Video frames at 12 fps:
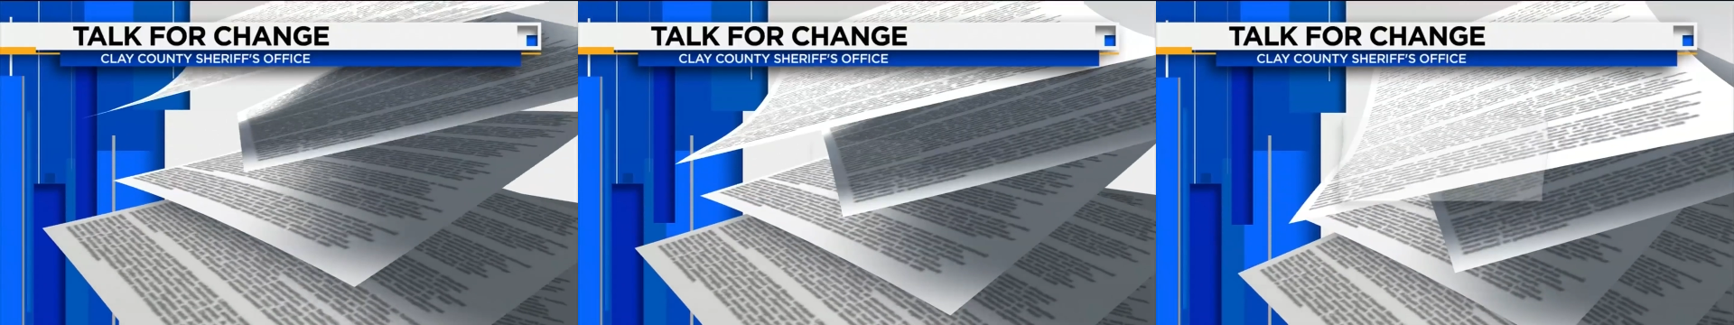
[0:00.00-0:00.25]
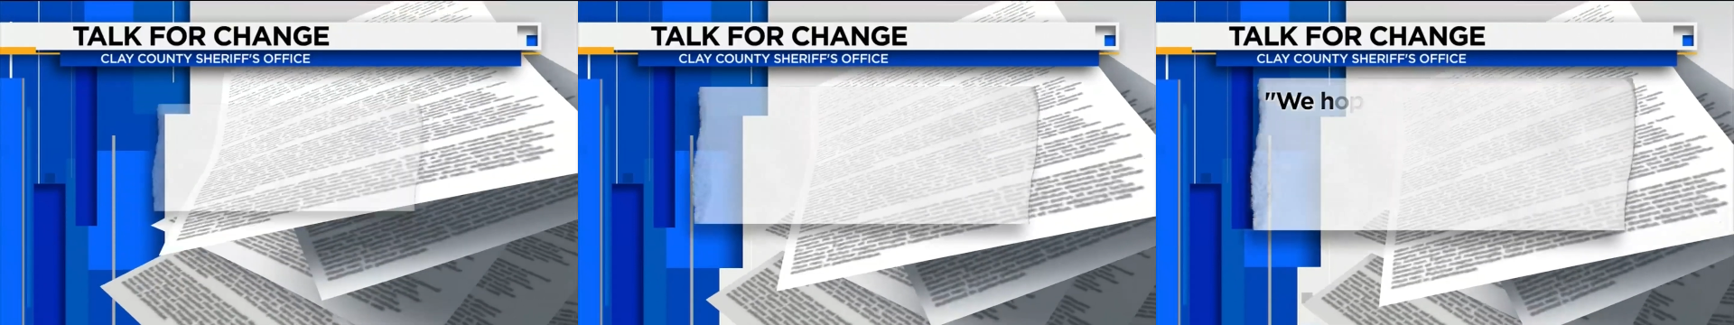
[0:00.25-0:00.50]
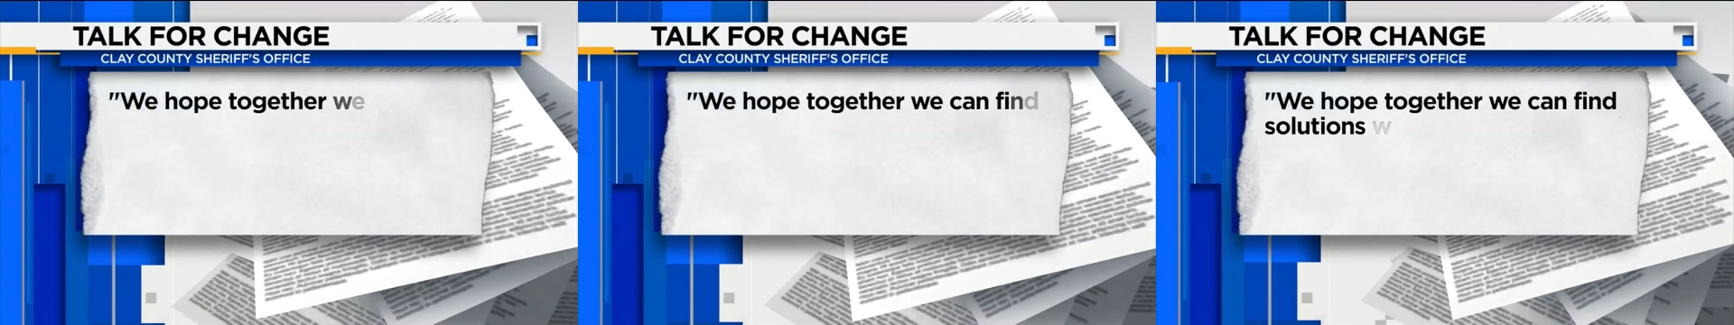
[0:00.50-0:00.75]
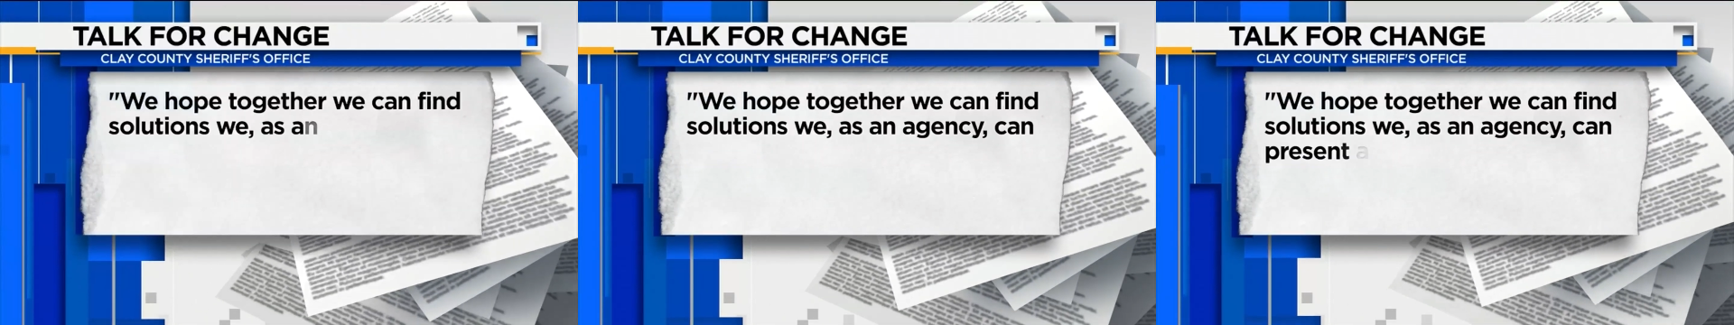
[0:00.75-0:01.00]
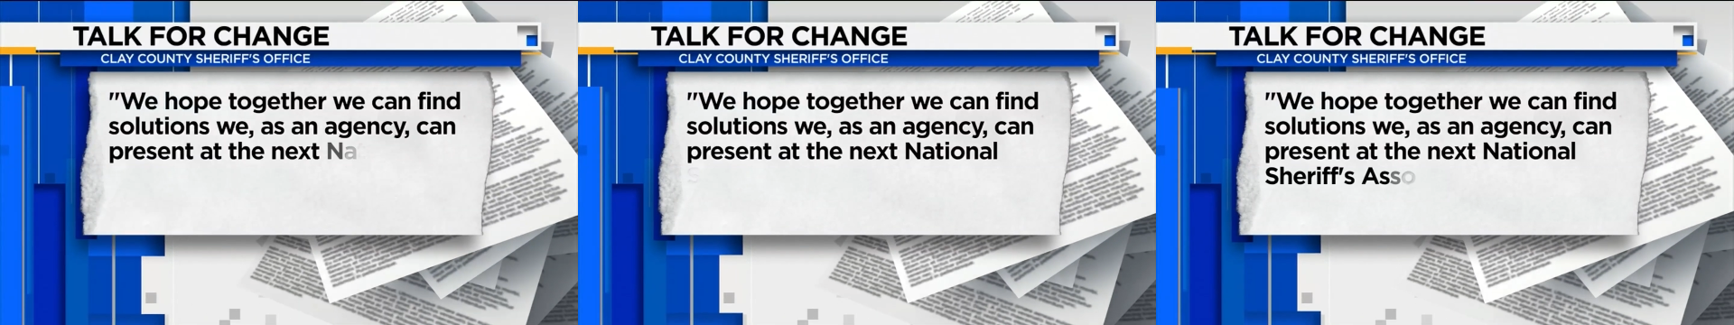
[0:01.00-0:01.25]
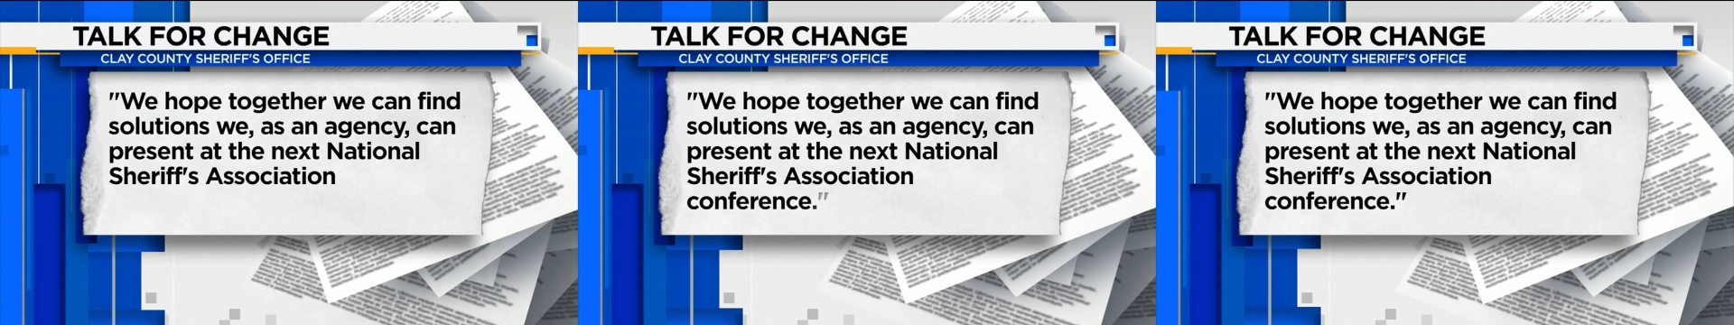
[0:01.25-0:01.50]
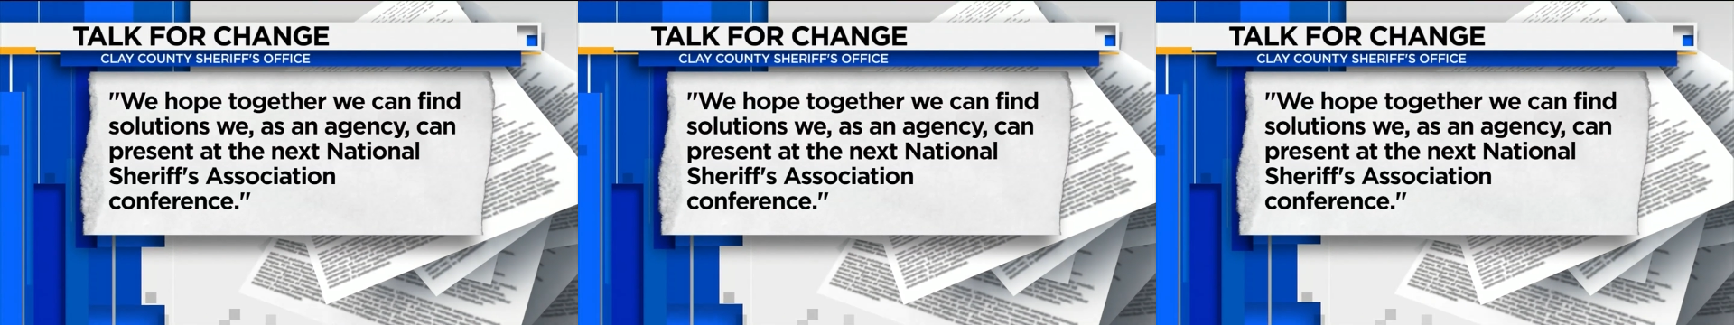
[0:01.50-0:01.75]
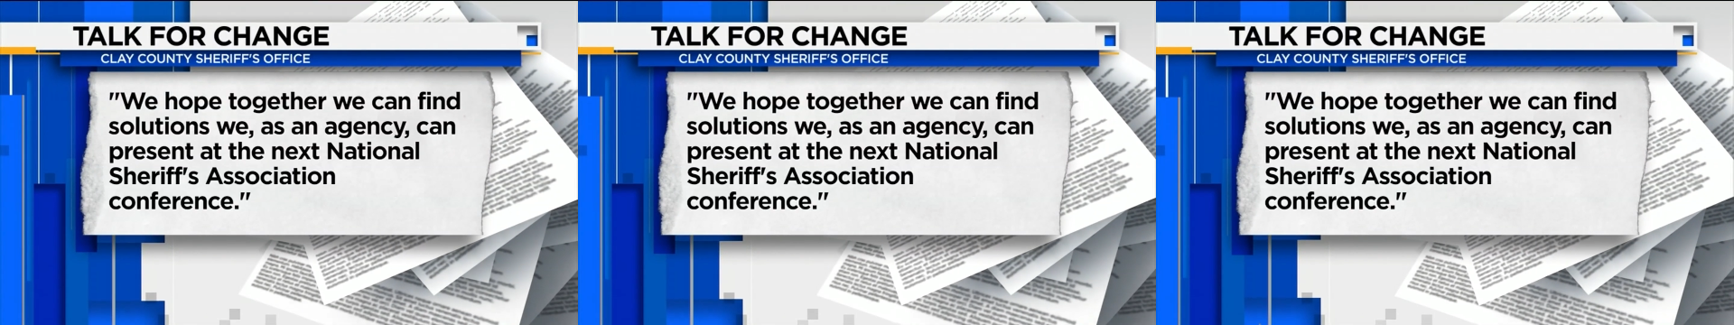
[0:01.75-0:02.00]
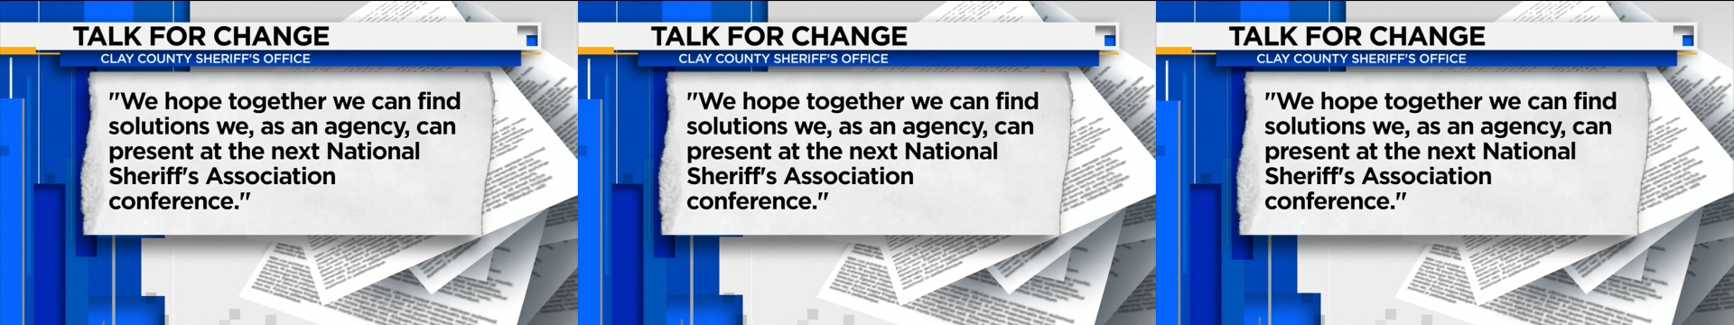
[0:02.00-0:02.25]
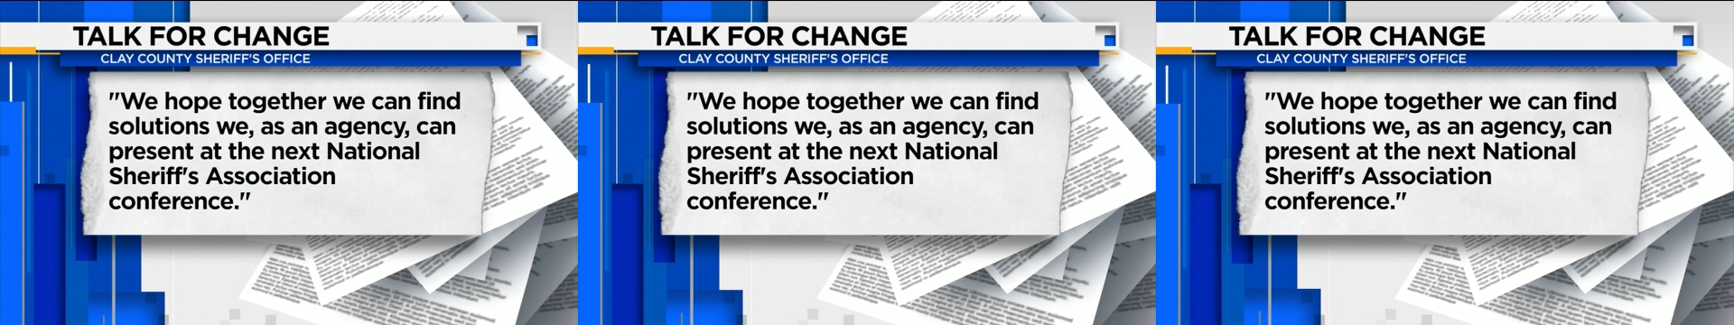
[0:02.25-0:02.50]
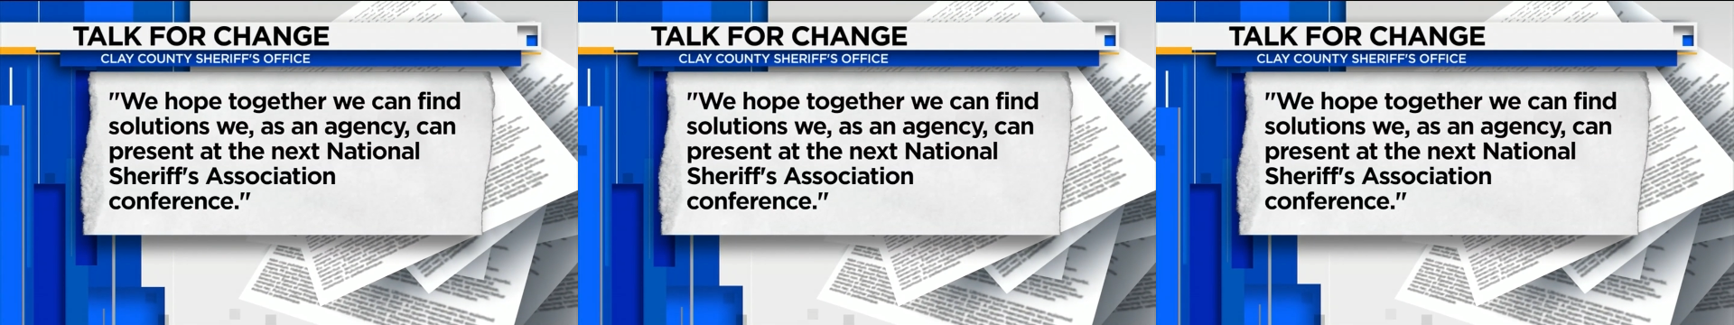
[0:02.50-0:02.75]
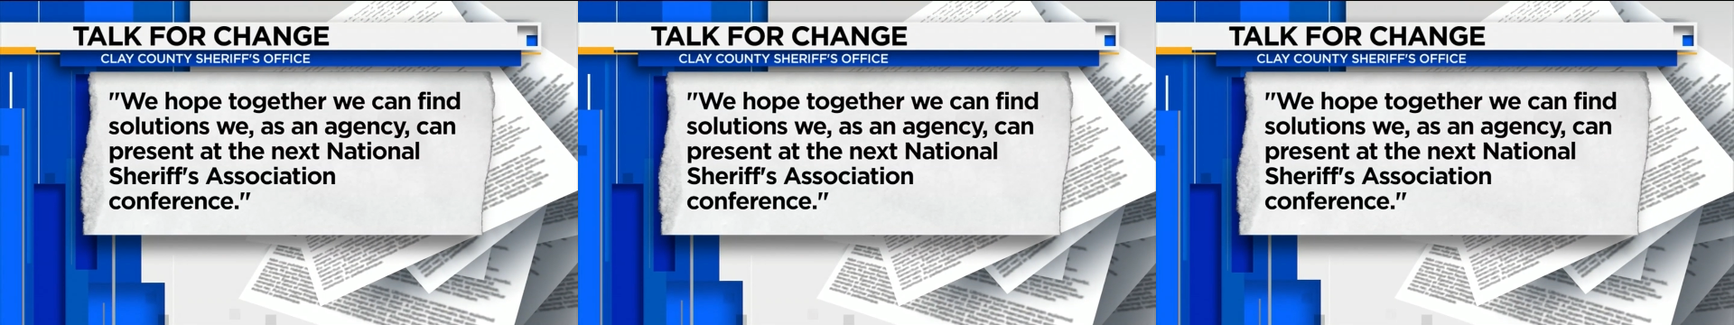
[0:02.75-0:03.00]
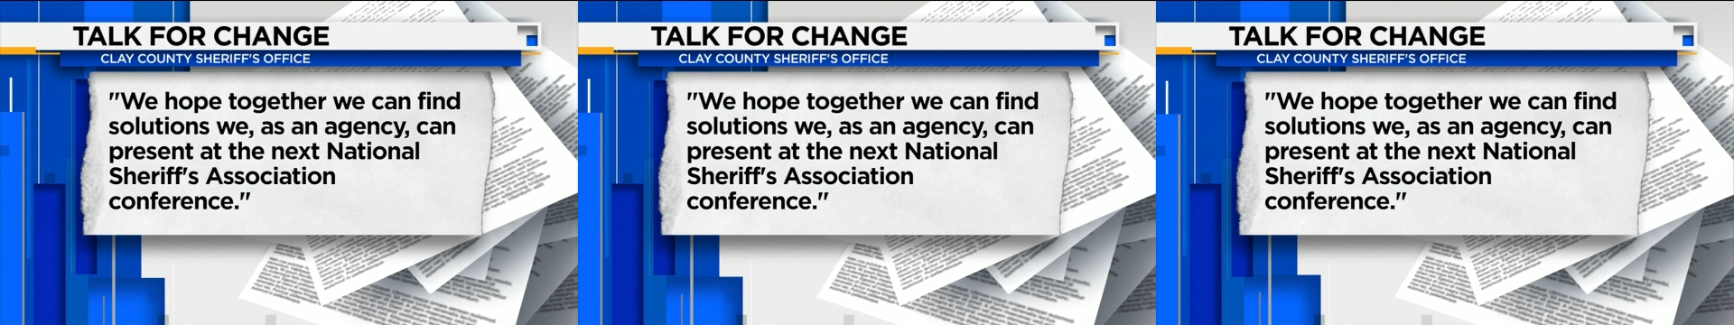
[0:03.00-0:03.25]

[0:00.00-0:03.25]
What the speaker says: (no speaker visible)